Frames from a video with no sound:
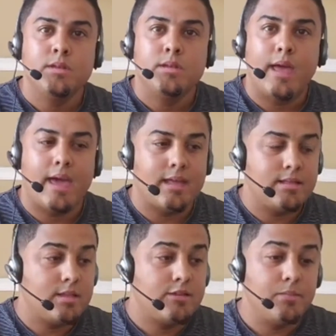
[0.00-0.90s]
And
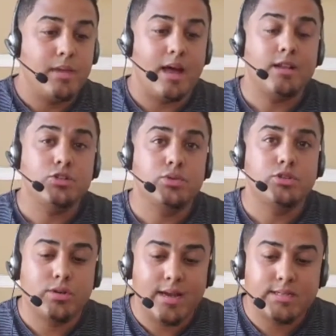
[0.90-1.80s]
to be honest with
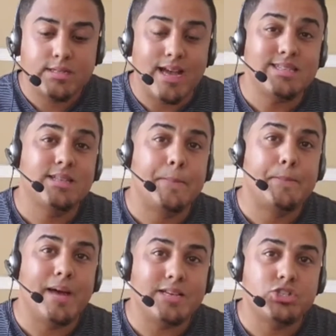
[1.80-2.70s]
you guys, that's the
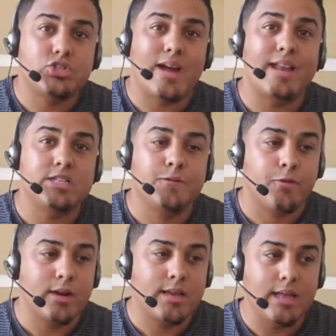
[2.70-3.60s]
best strategy
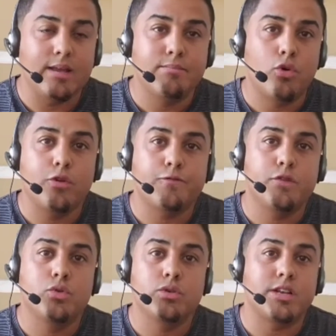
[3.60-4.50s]
for getting more
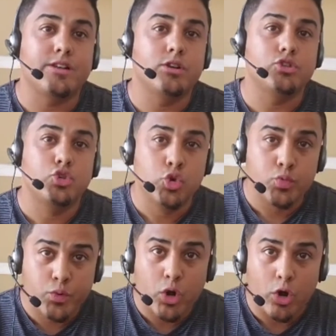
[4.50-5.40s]
viewers on your
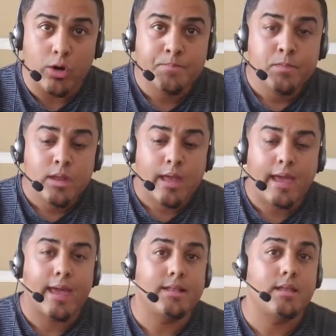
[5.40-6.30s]
Zoom call.
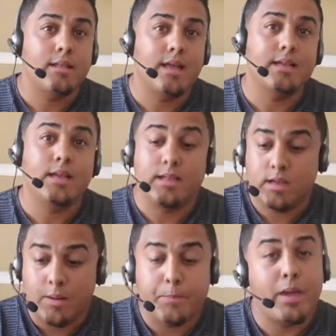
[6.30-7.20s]
And
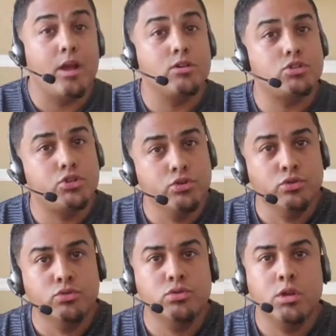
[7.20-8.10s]
compared
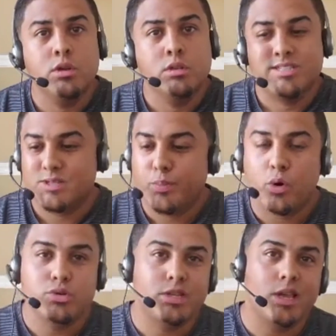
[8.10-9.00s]
to just
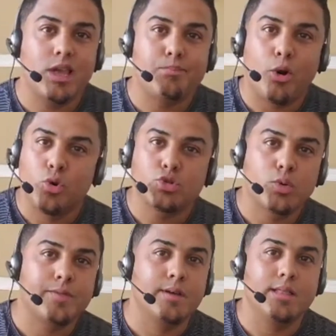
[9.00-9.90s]
posting a post
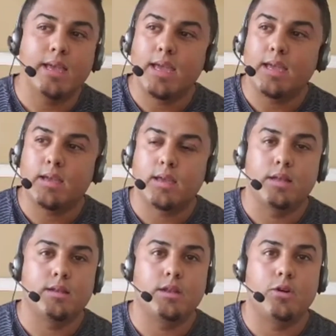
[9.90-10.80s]
with a link
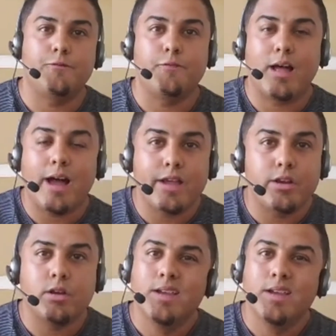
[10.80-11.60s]
and a flyer,